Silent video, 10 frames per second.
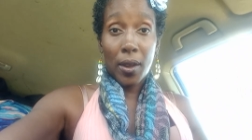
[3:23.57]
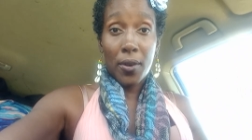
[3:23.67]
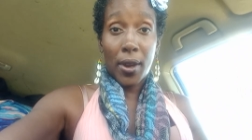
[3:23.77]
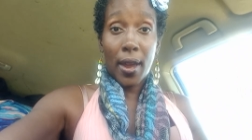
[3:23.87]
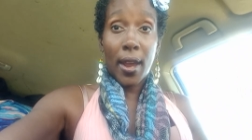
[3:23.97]

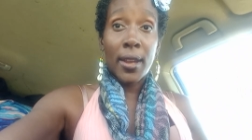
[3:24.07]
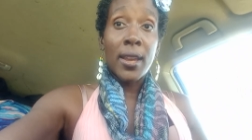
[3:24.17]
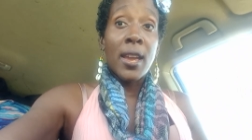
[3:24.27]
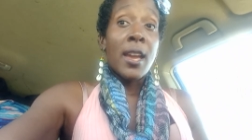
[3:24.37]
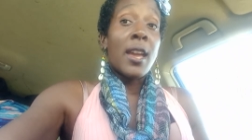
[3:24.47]
Okay,
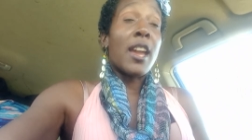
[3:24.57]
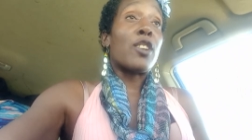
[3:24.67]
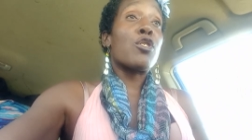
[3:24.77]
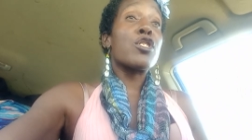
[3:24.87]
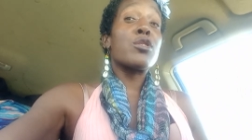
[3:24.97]

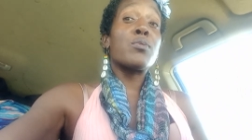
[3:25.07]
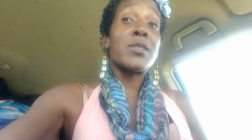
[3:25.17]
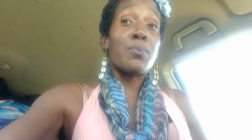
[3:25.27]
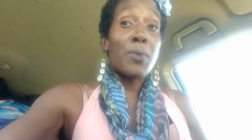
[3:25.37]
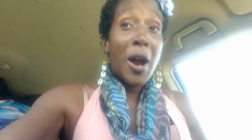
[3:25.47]
and crystals
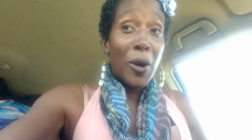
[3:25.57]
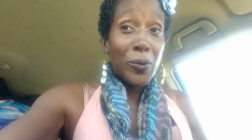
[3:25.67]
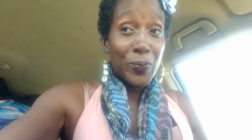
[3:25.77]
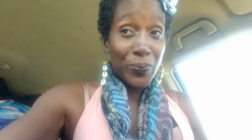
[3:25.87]
was brought